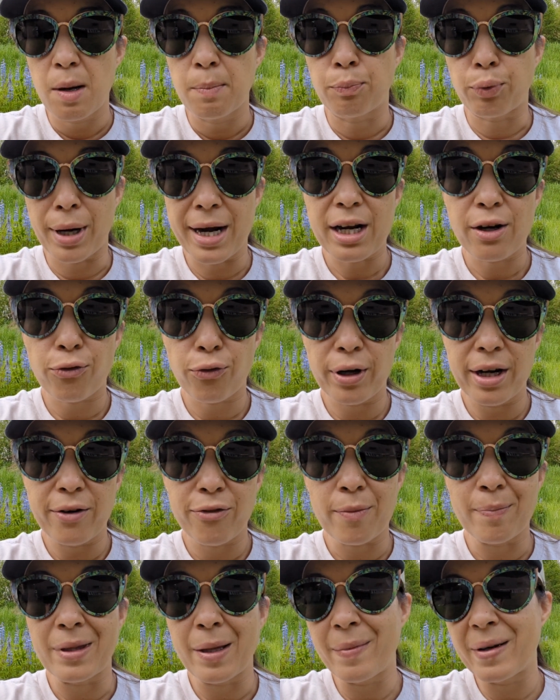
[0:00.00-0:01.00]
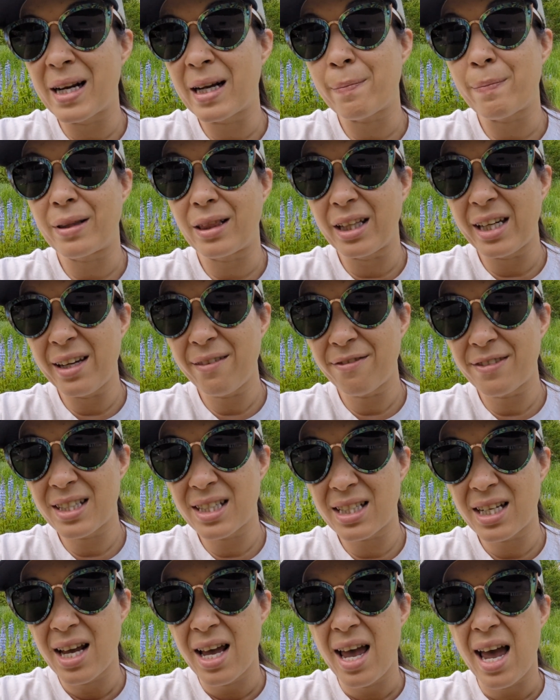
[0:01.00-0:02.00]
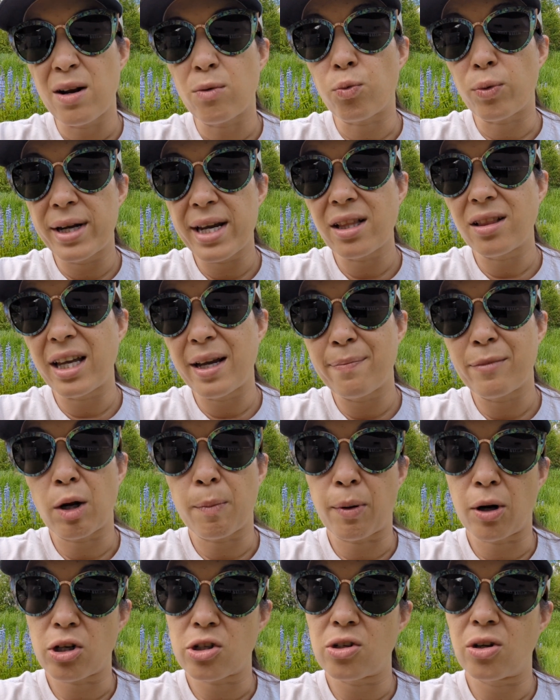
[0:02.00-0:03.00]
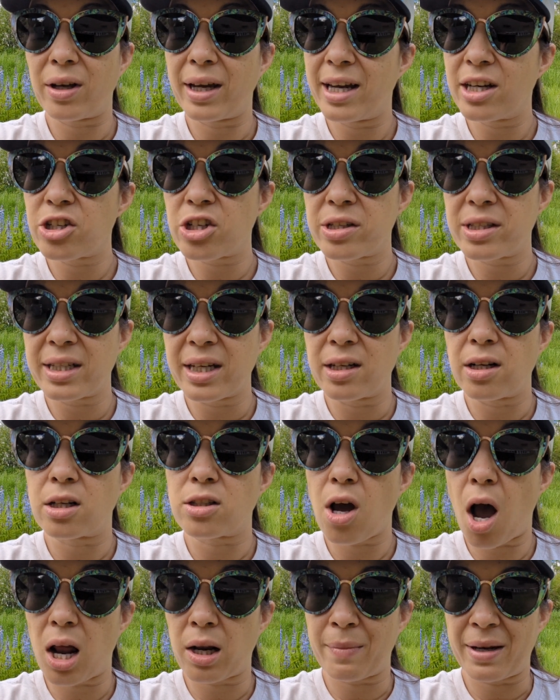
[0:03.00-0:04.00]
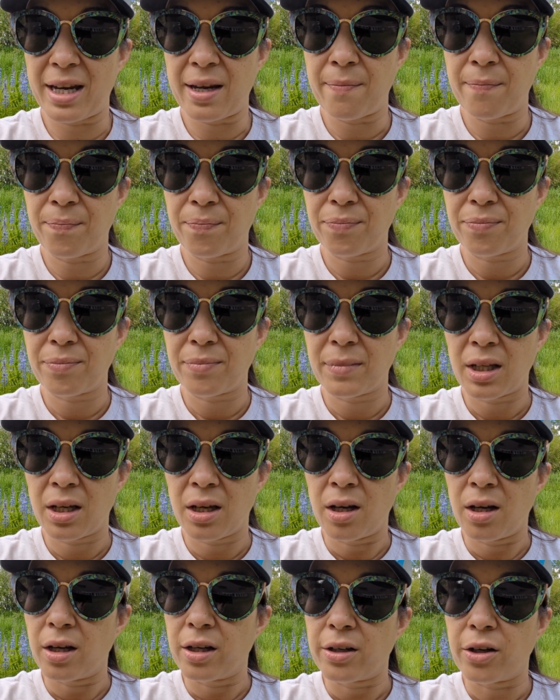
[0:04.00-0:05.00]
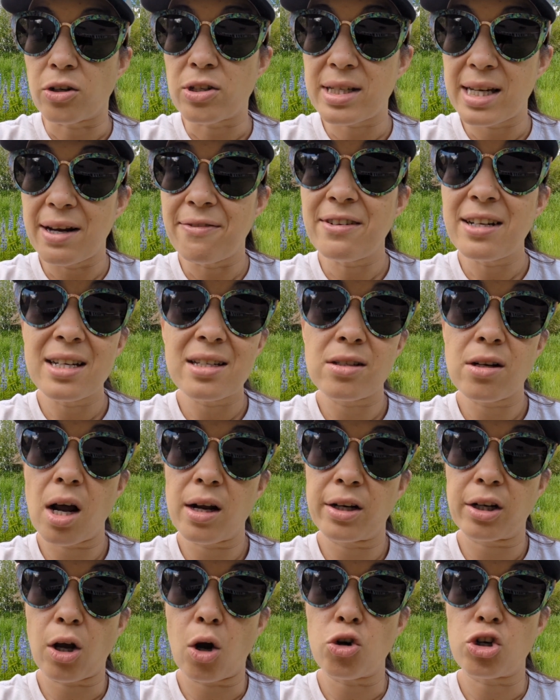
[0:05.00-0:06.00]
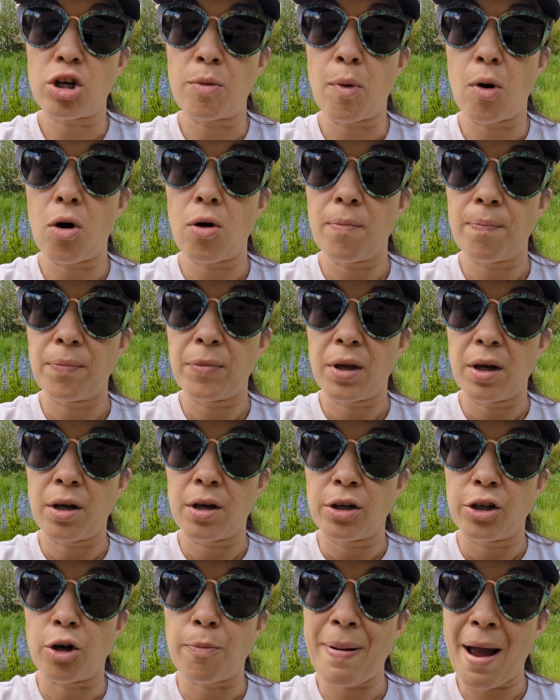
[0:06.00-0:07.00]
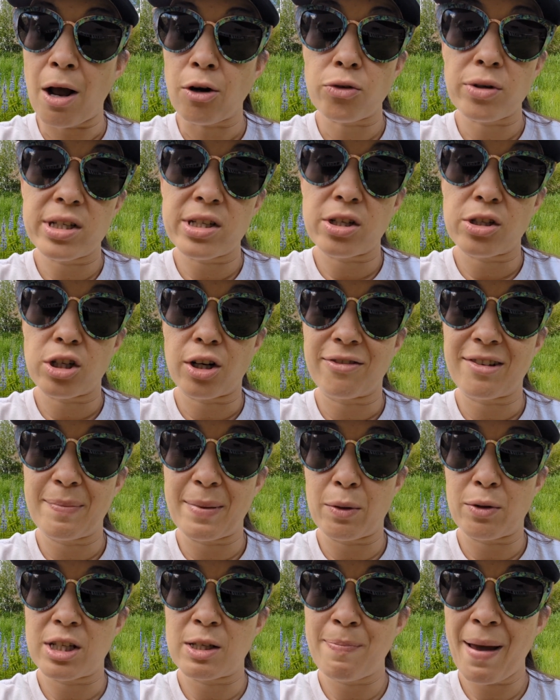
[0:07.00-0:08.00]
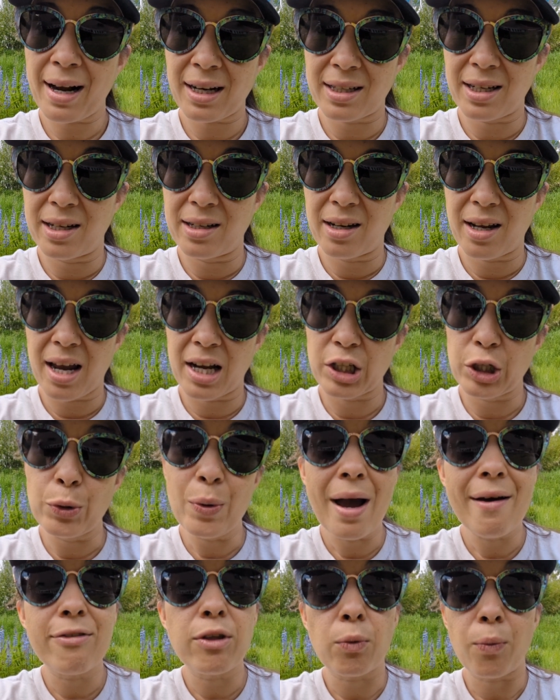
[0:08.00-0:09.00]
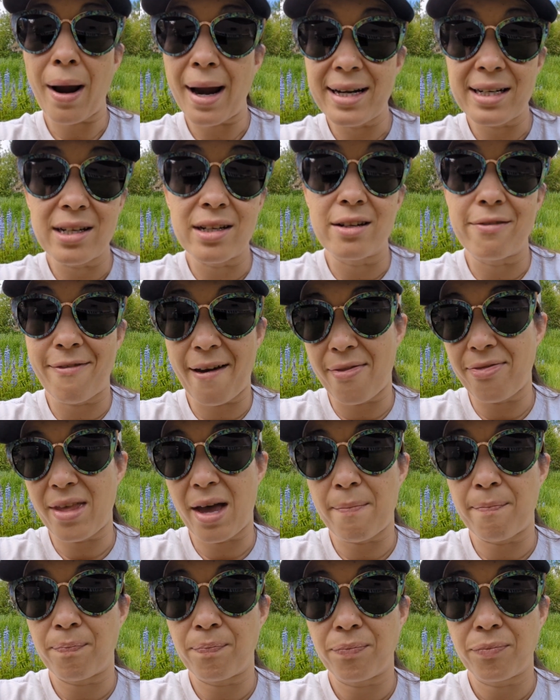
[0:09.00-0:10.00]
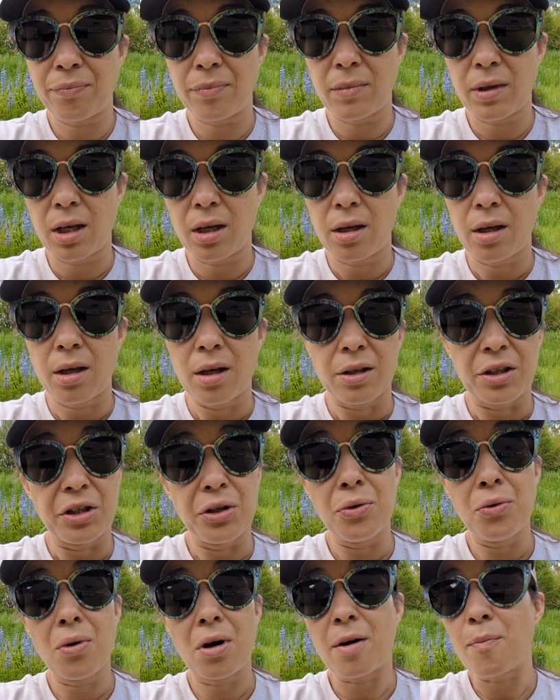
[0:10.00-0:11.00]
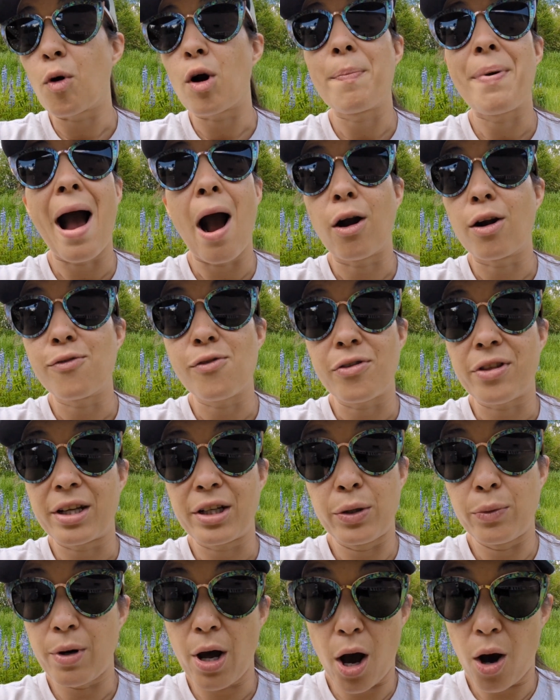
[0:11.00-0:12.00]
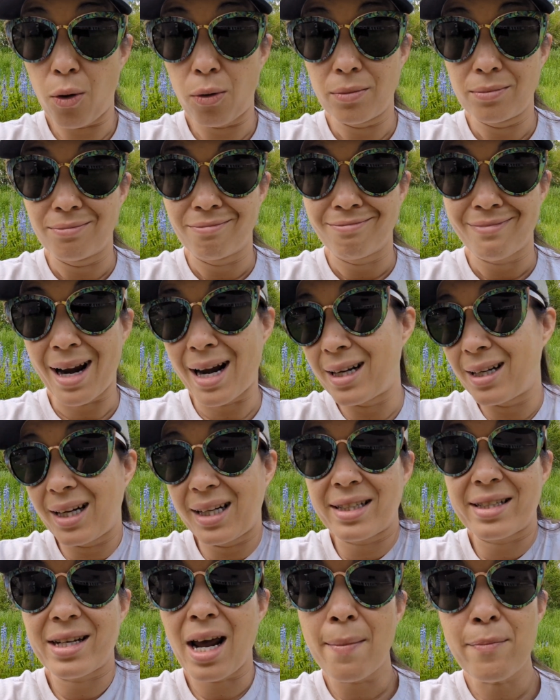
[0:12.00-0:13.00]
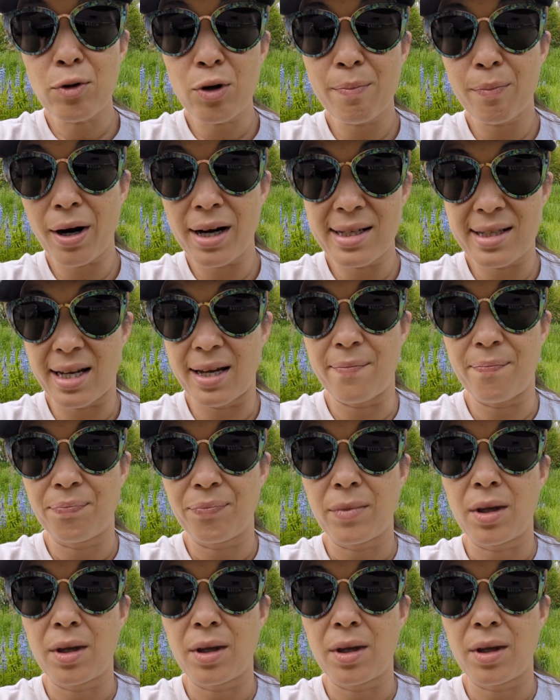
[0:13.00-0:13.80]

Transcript: break free from limiting beliefs, and reclaim their personal agency and autonomy. Your safety is non-negotiable. Your boundaries deserve to be respected, and you have the right to defend them. You are more powerful than you know, and it's time to embrace it.